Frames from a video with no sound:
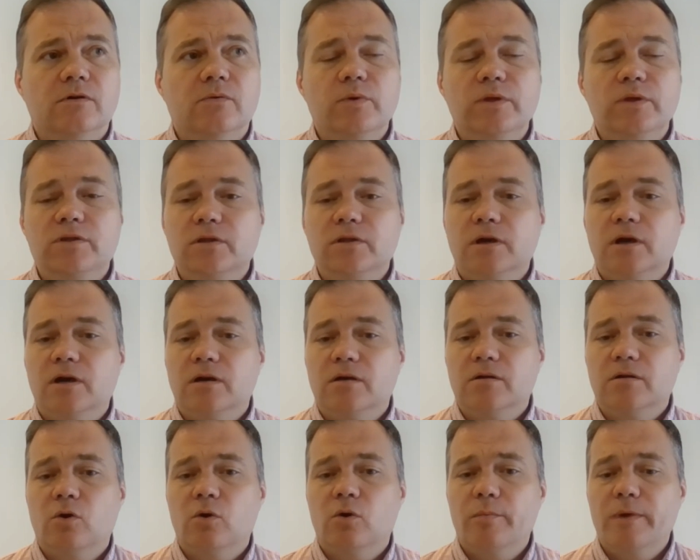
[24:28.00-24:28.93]
with
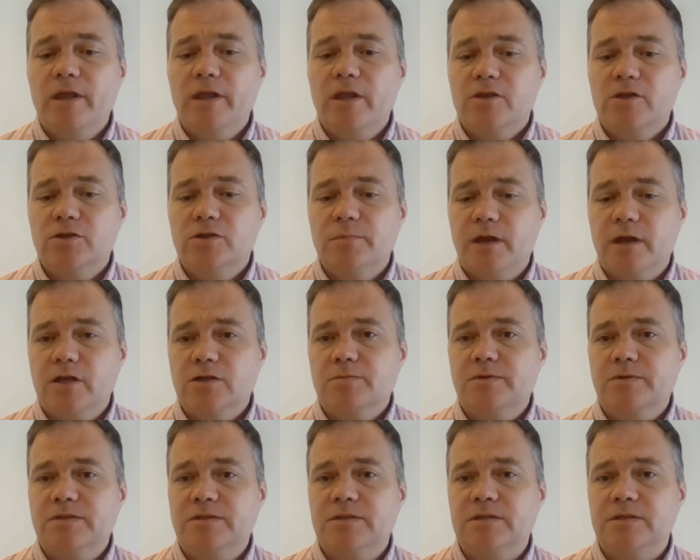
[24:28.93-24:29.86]
a home energy
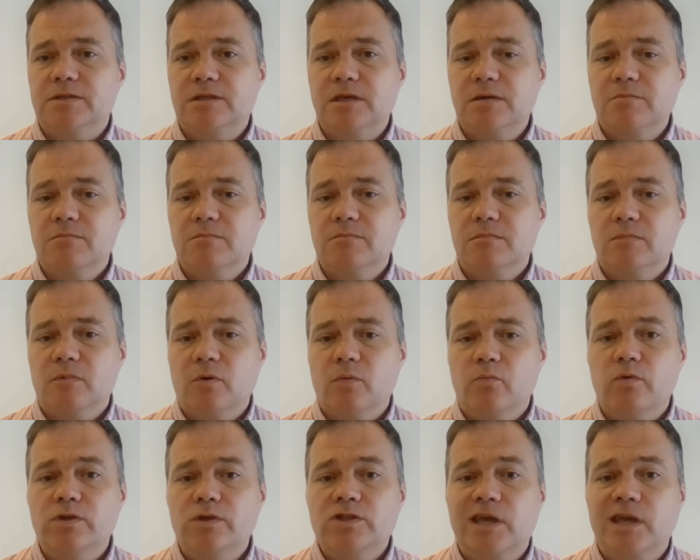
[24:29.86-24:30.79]
management system,
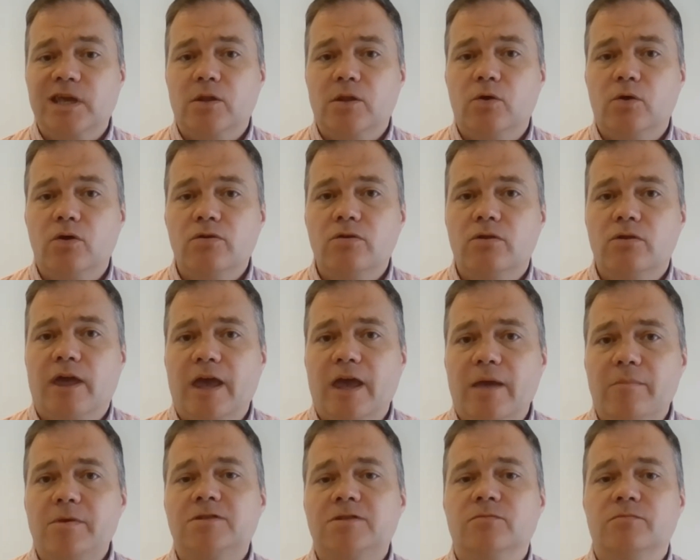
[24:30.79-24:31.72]
which can learn the
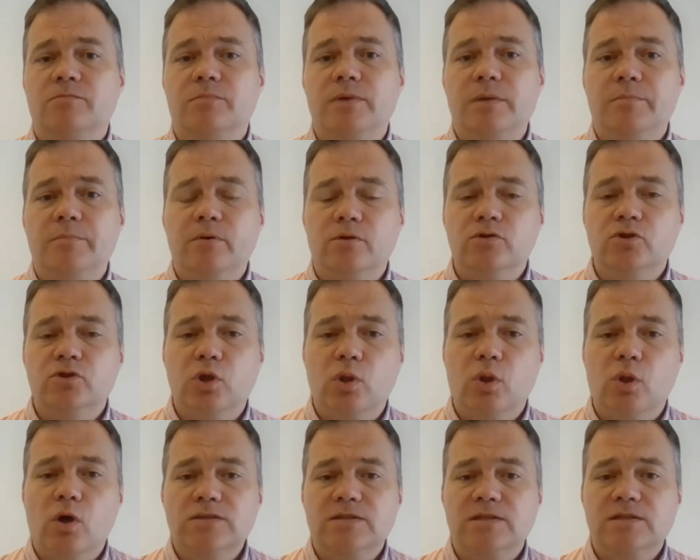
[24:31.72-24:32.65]
habits of people, the
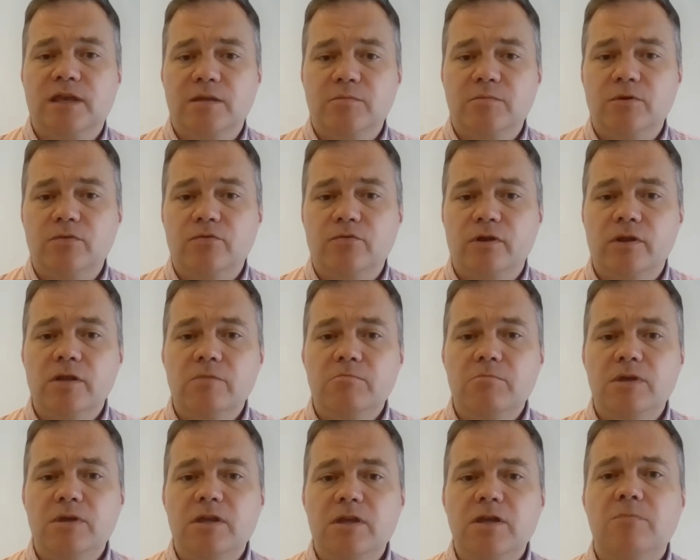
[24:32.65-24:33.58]
loss can be really
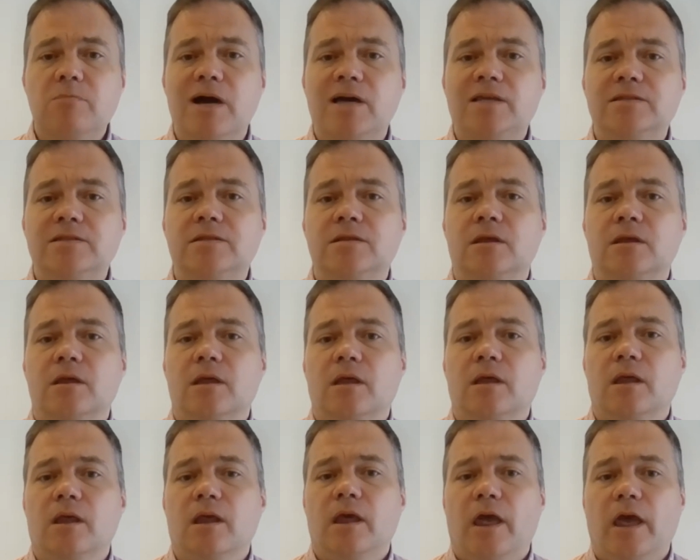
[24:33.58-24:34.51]
minimized,
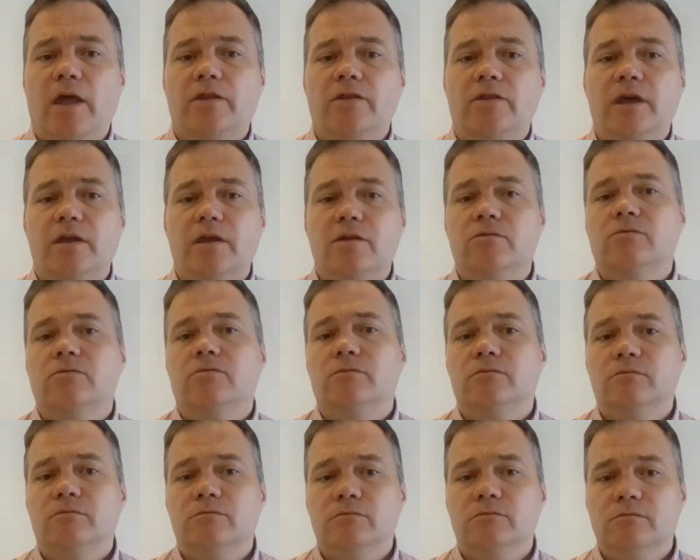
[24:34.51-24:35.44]
and then
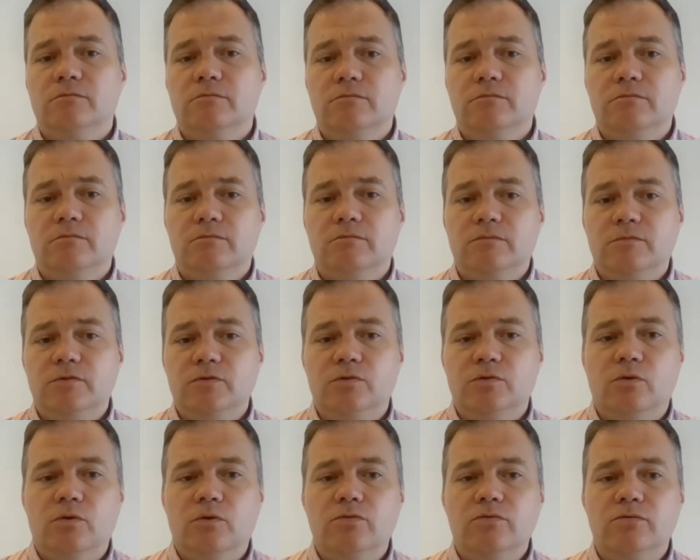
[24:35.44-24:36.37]

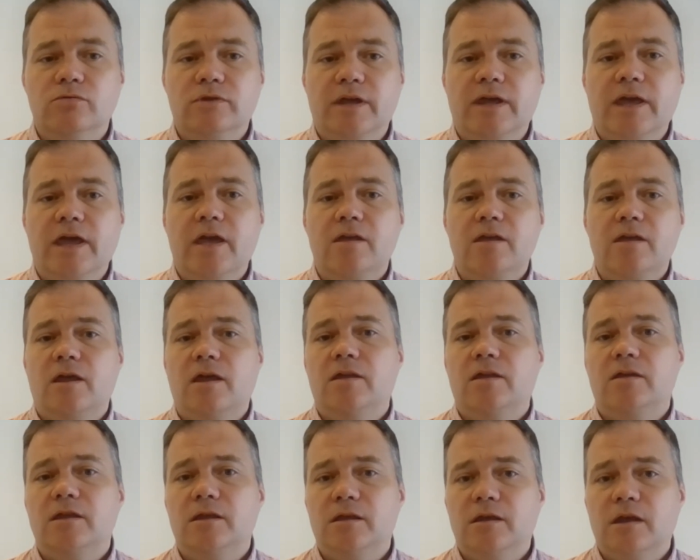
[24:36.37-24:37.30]
the gain
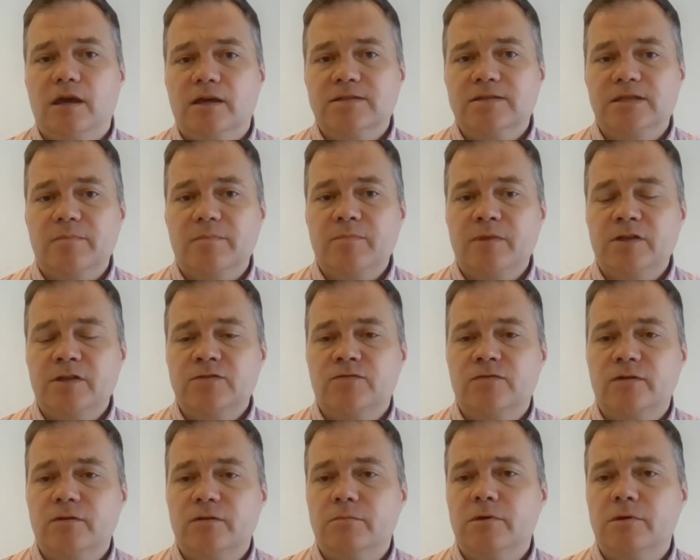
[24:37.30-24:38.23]
and the acceptance
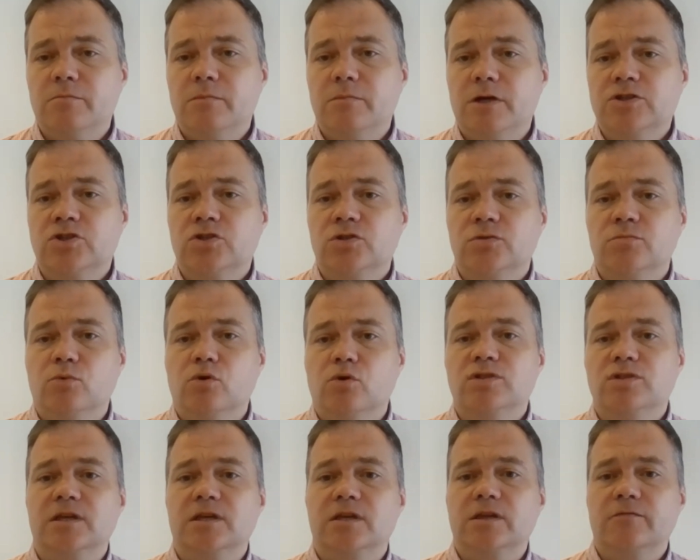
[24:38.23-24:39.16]
will be much
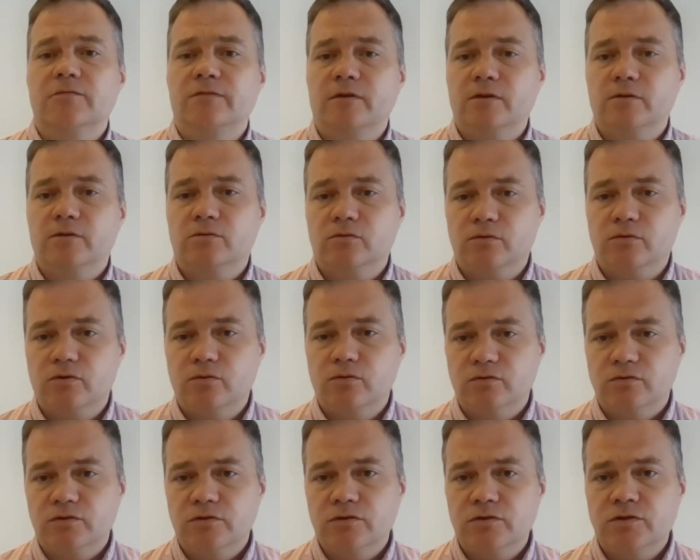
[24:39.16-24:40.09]
more significant to the
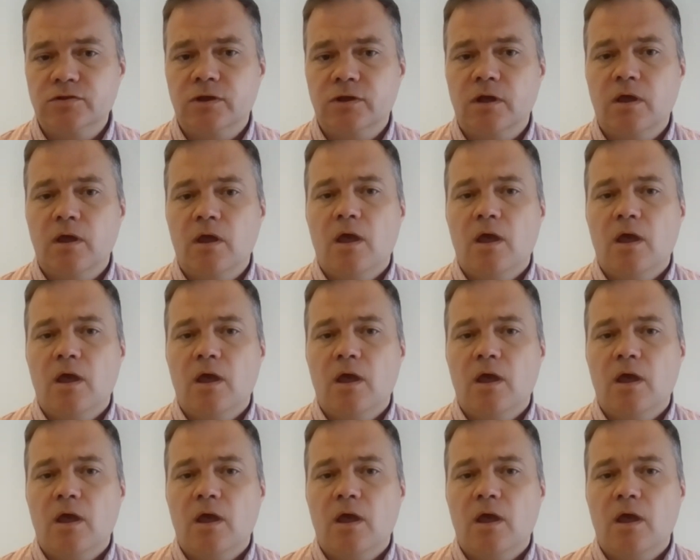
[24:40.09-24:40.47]
users.